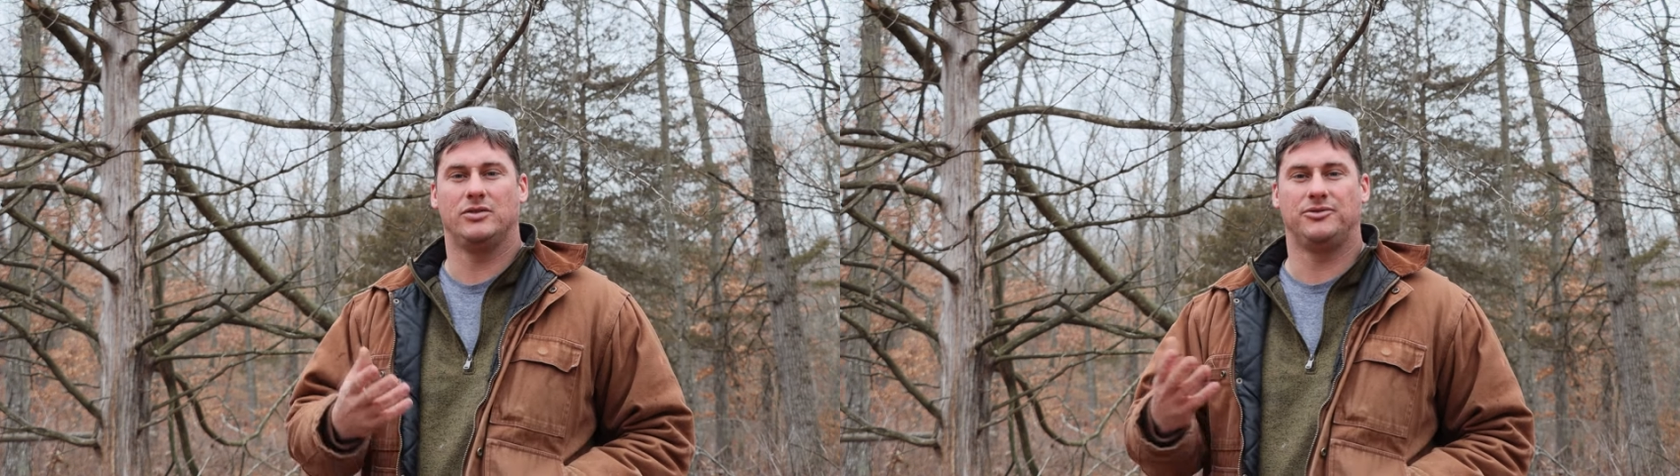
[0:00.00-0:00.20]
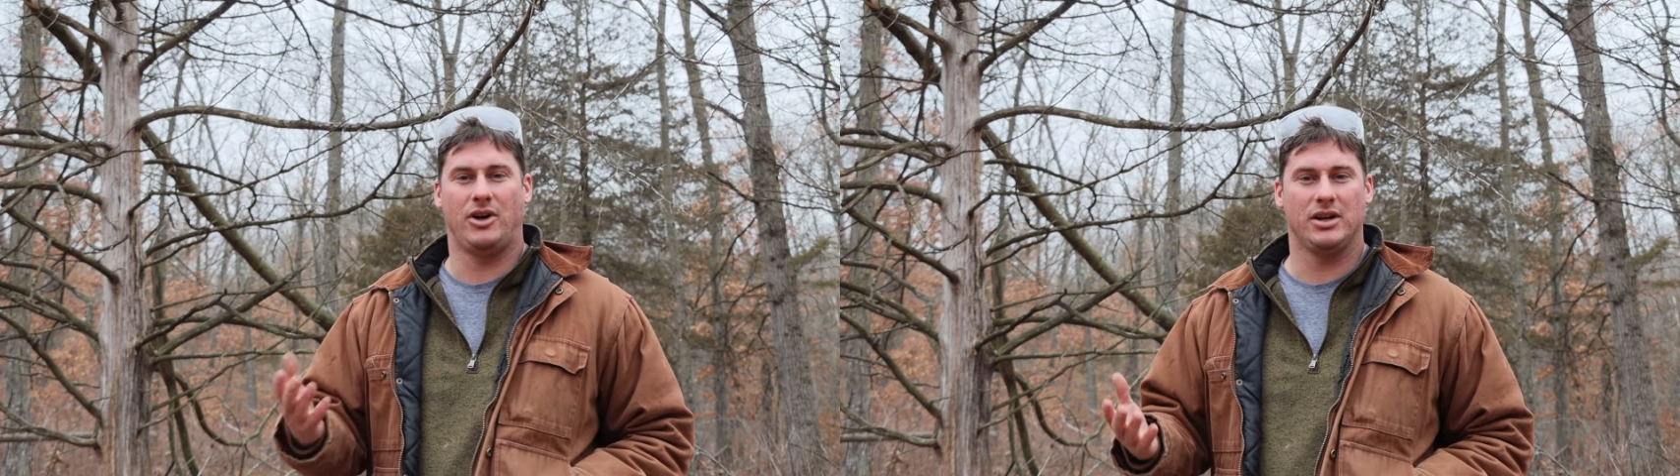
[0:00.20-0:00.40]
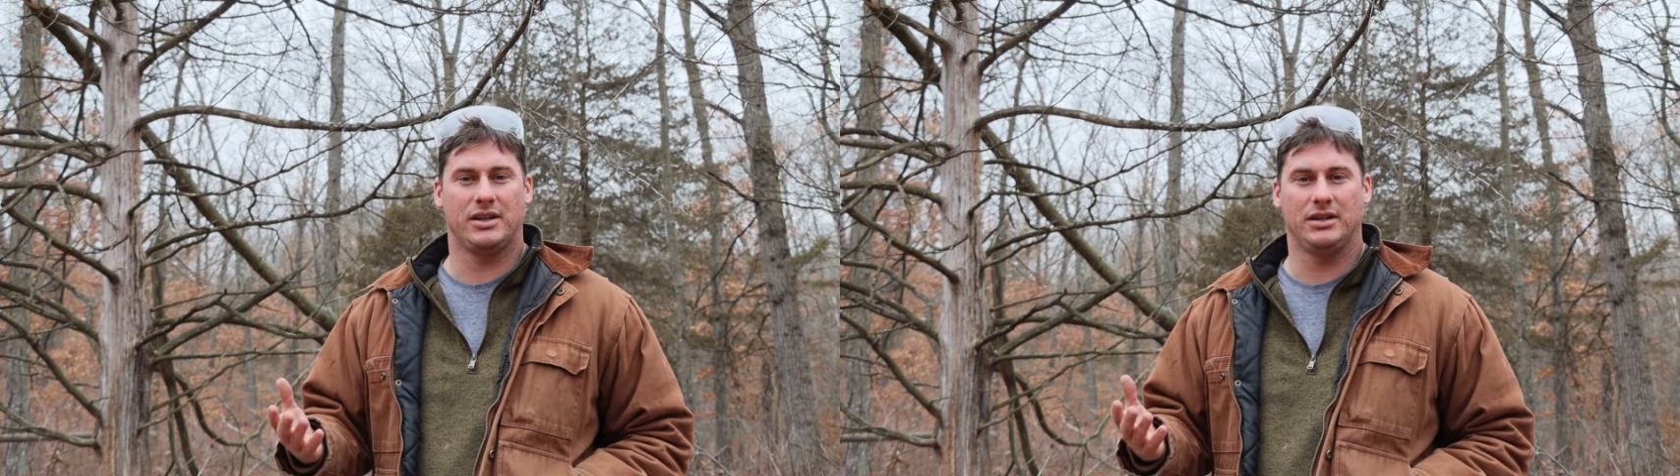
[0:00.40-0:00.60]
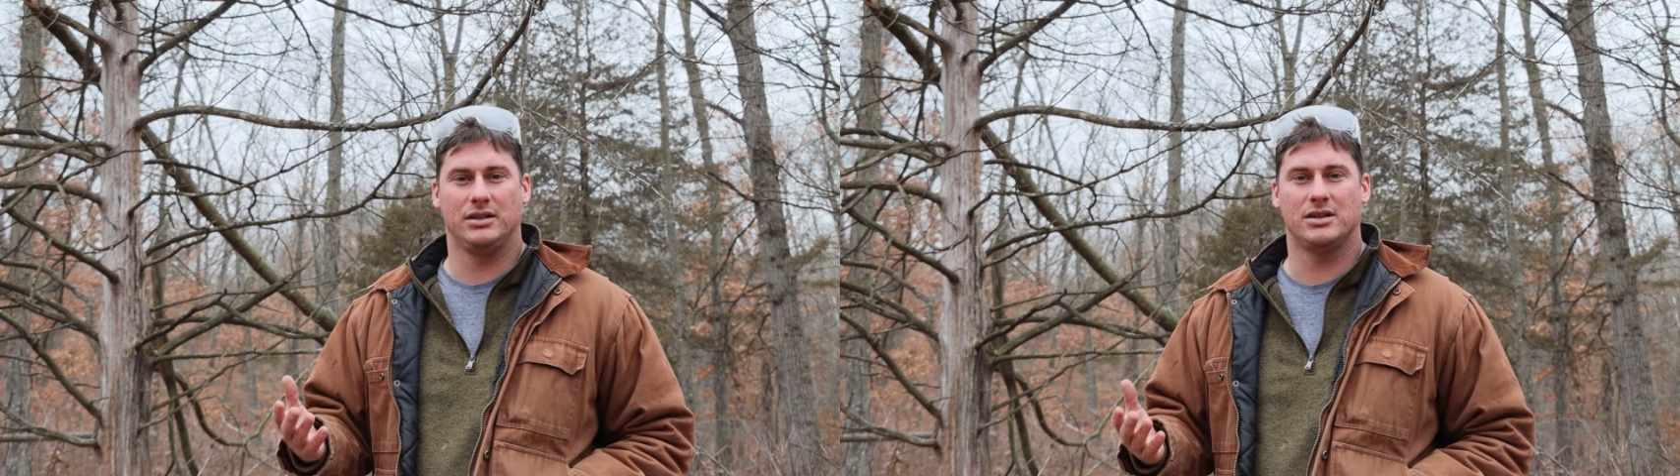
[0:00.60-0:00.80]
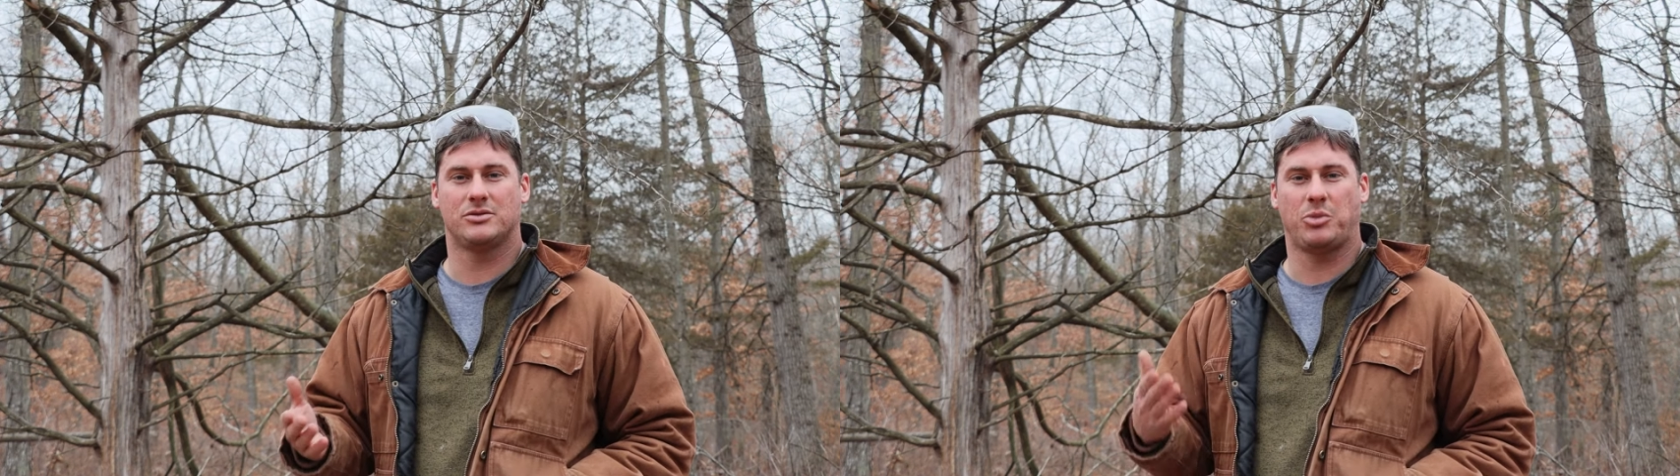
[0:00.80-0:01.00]
fawn
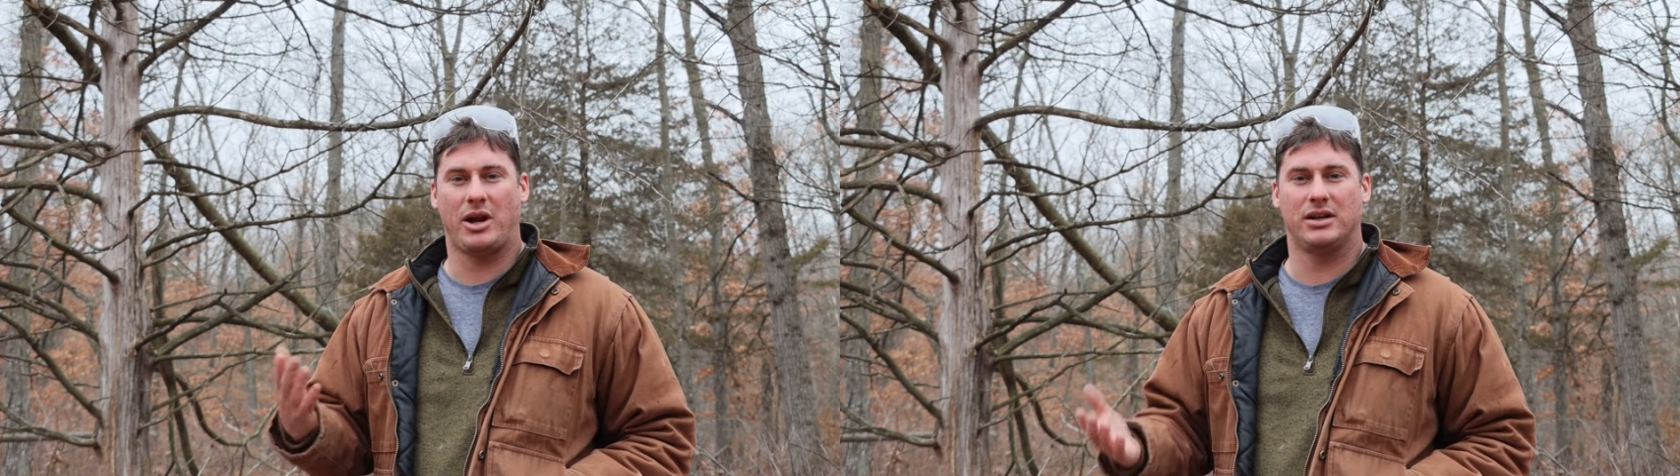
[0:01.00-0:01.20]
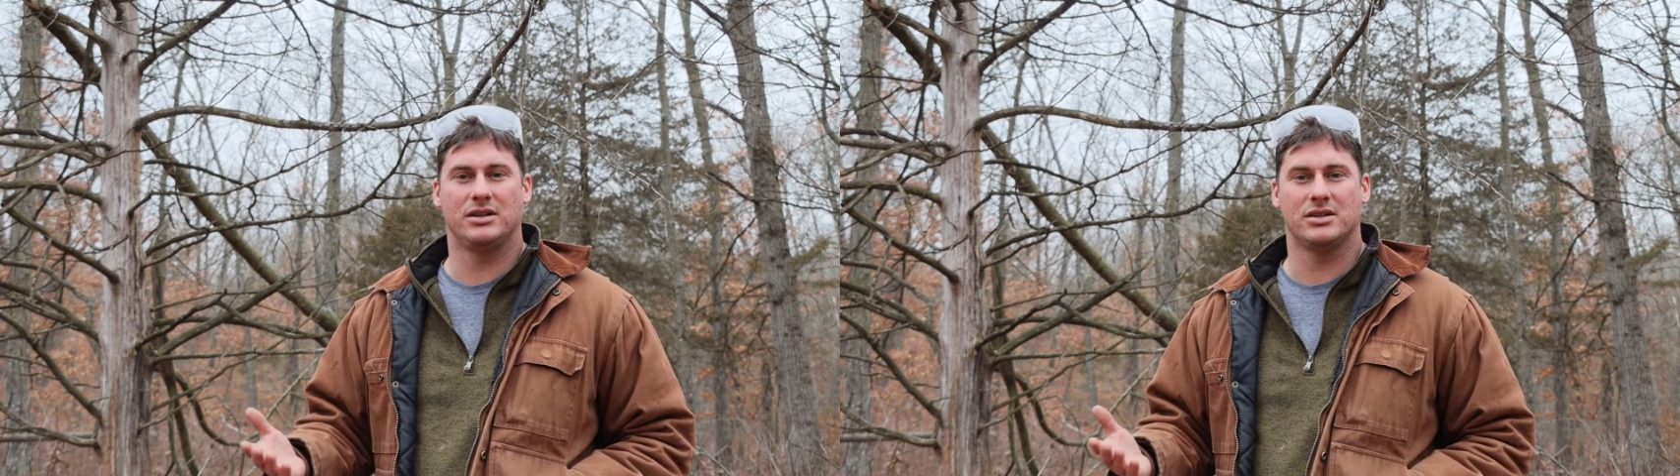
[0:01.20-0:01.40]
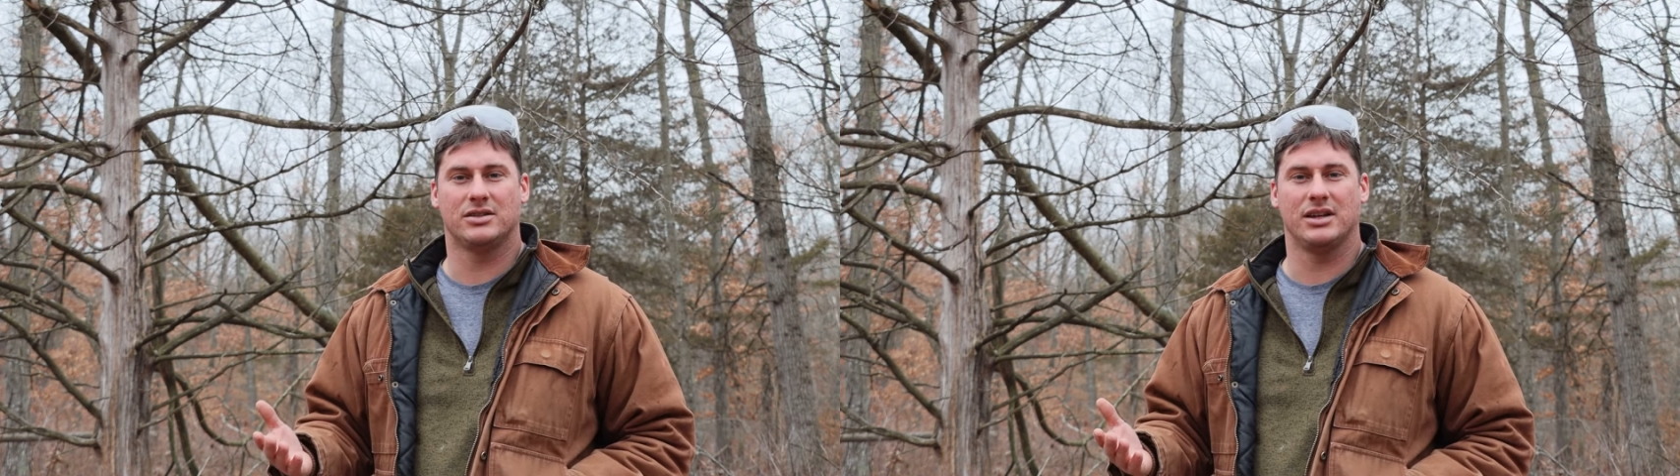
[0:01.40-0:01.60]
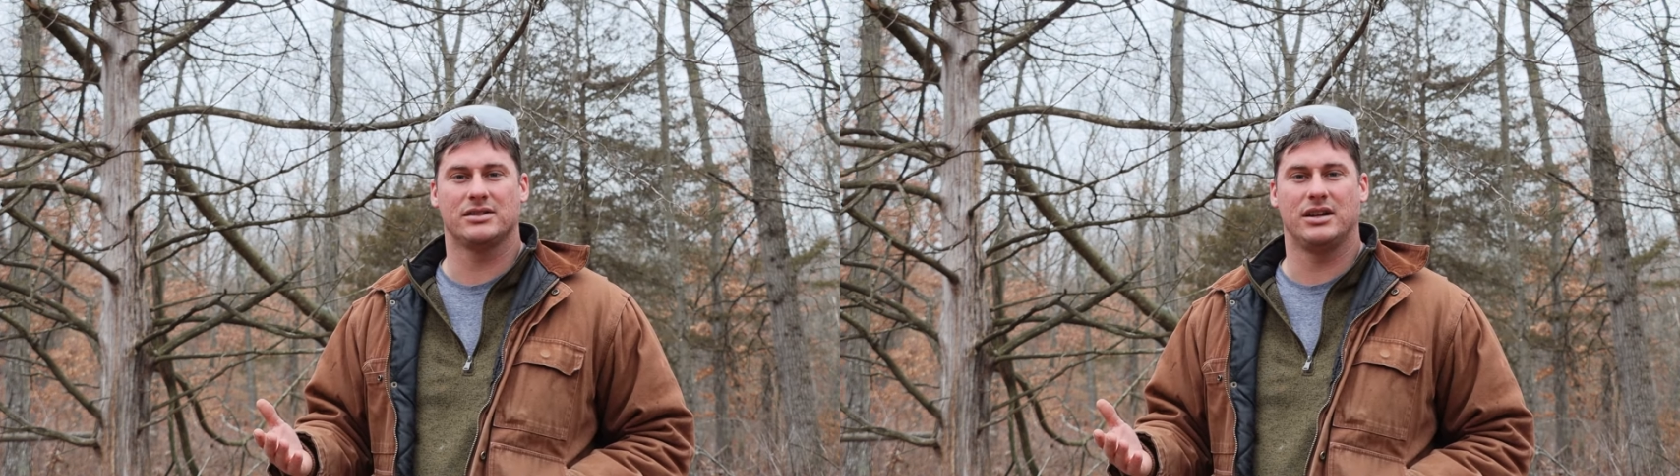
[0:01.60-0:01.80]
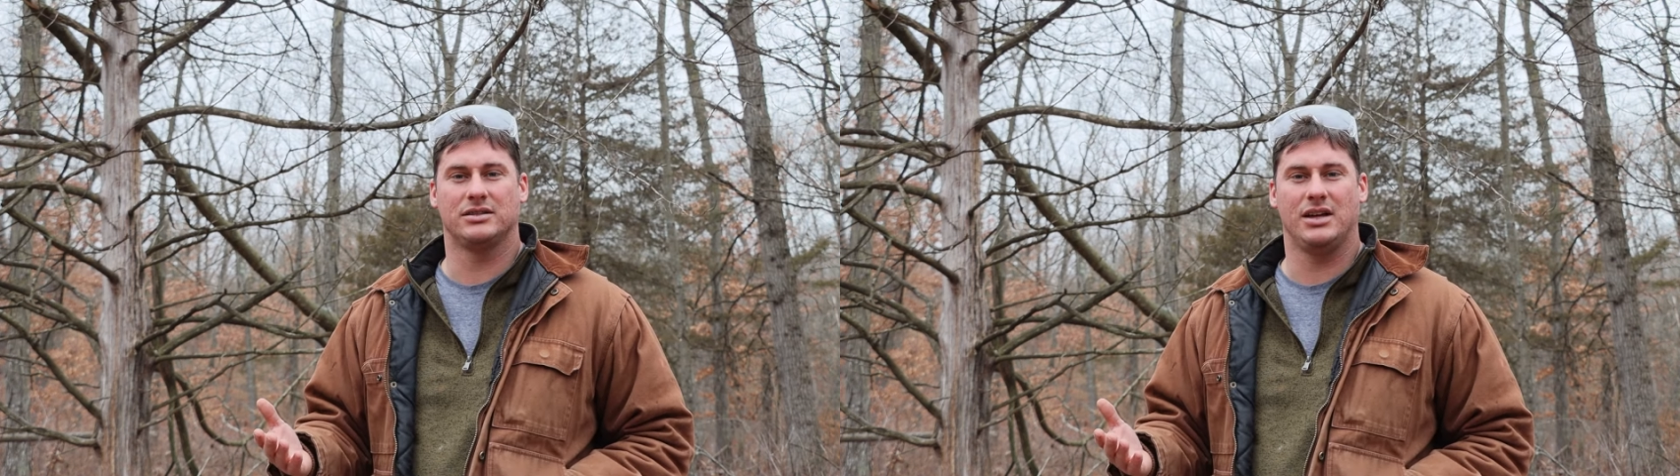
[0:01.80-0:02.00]
killers, predators, things
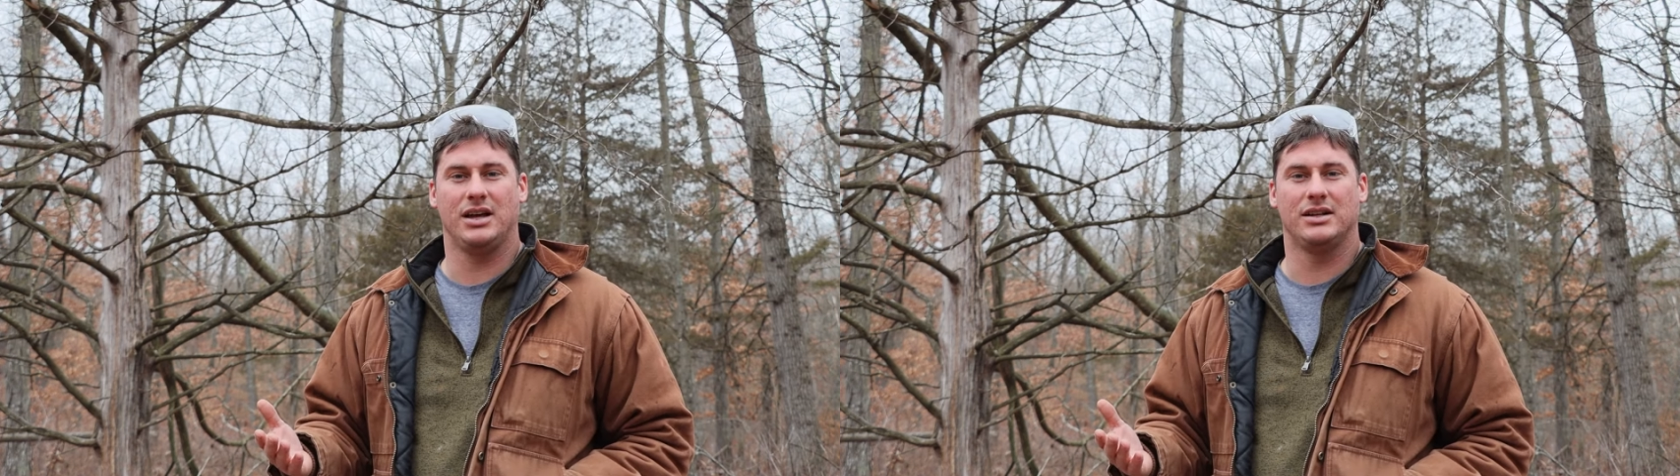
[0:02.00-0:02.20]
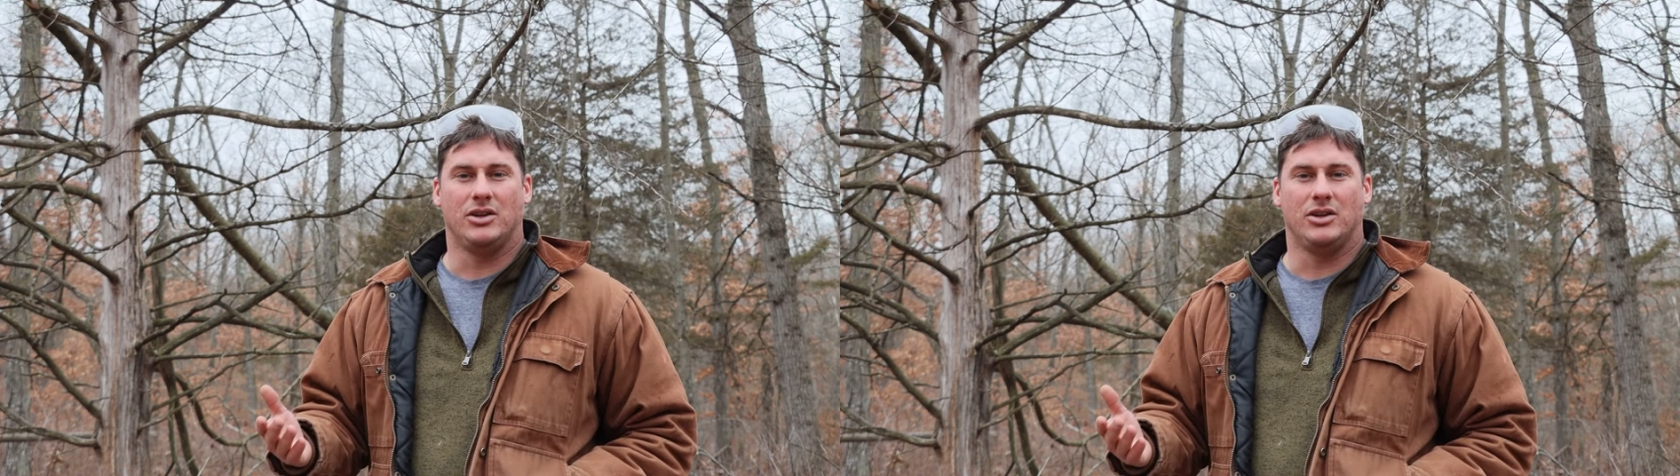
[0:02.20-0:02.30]
like that.